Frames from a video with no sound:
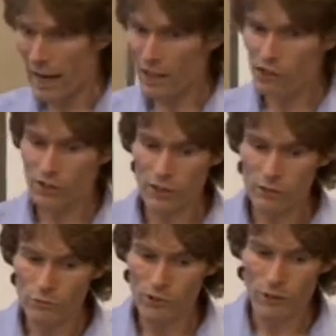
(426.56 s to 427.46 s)
actually
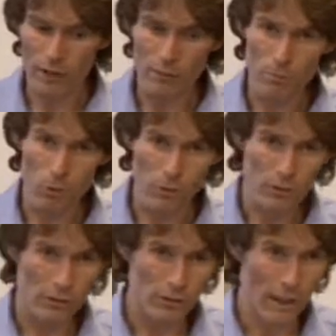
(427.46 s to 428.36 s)
doesn't reside in
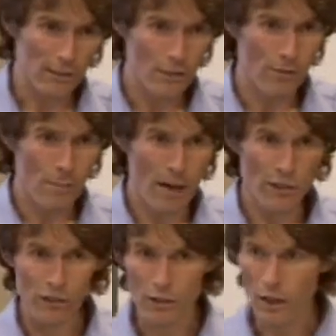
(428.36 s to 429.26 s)
books. That's
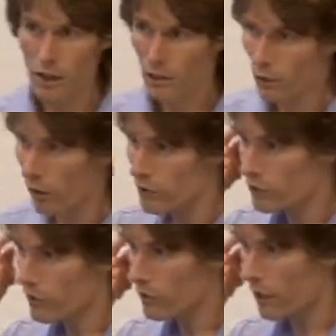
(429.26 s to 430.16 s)
information.
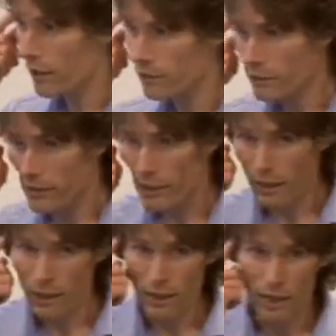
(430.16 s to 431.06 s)
Knowledge resides in
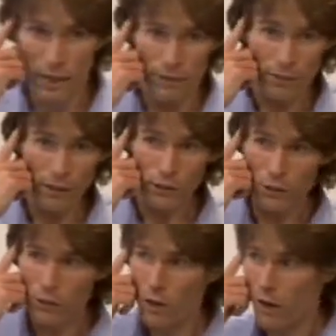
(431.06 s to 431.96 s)
here. In fact, you
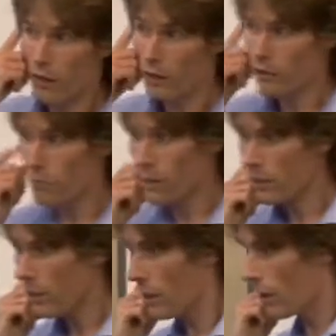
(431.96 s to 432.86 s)
could argue we